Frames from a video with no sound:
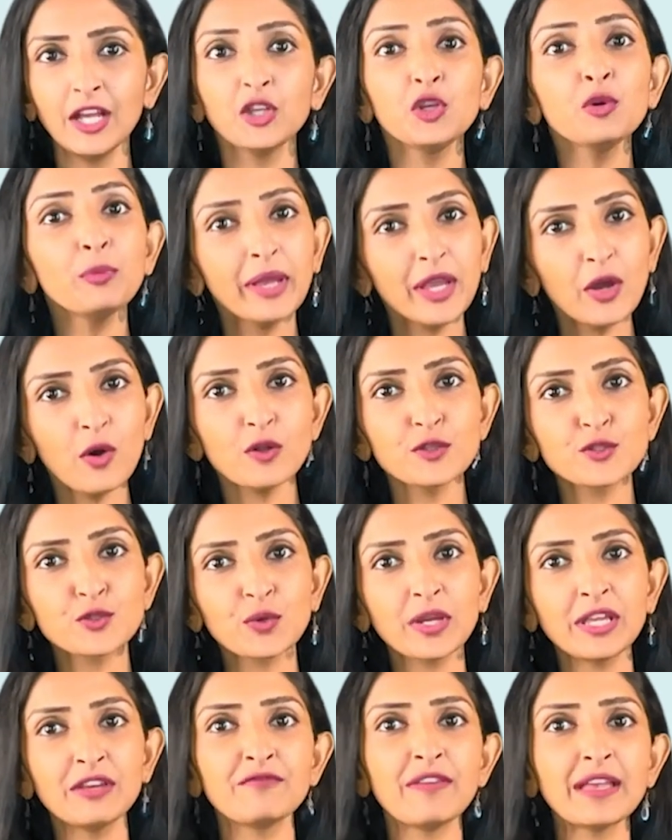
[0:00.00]
You may
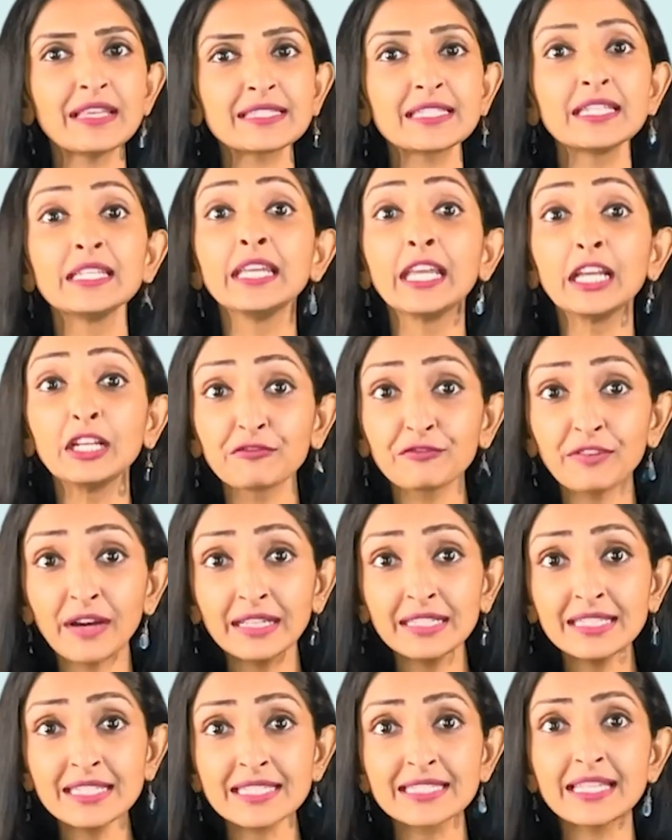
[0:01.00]
also invest in gilt
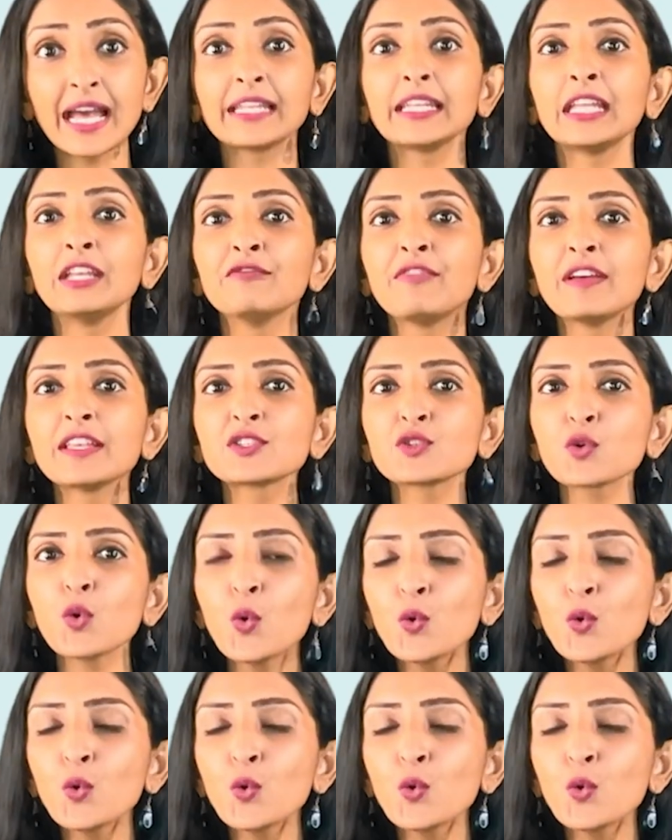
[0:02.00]
funds that invest